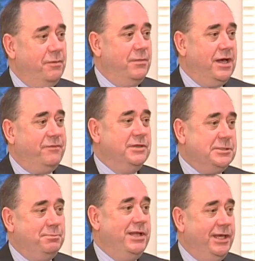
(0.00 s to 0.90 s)
marvellous
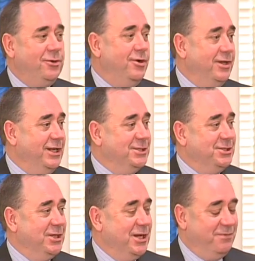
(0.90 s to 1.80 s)
plaid on, ladies
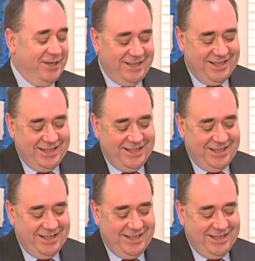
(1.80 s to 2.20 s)
and gentlemen,